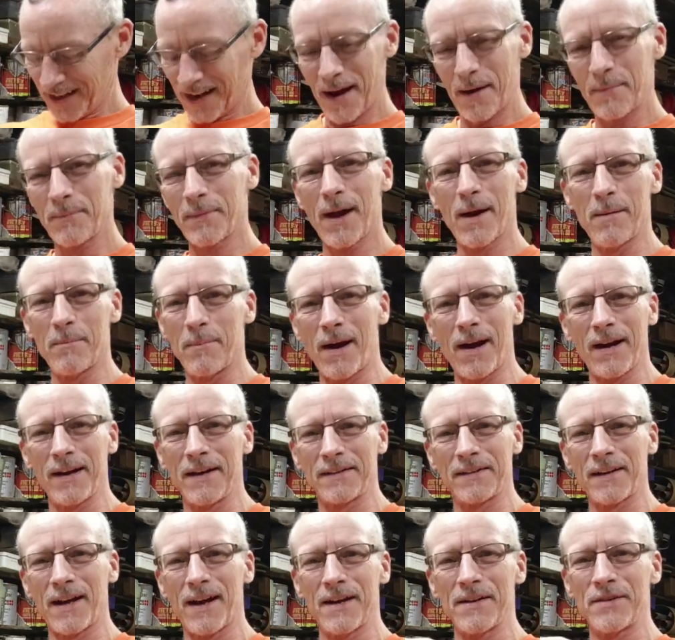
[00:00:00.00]
I'm not
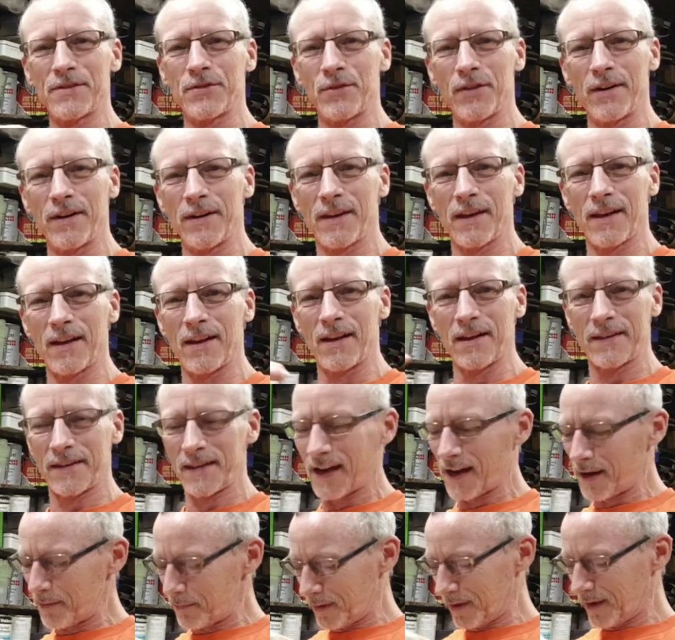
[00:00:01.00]
monetized or anything like
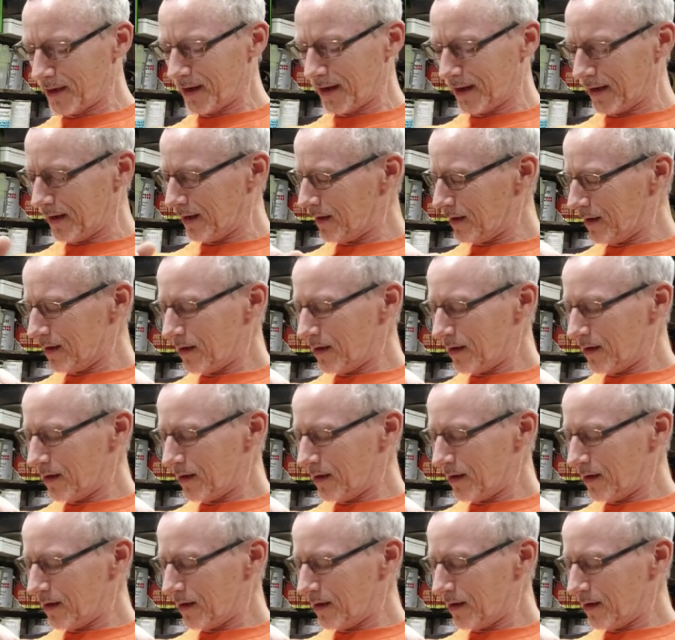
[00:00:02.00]
that, but hey,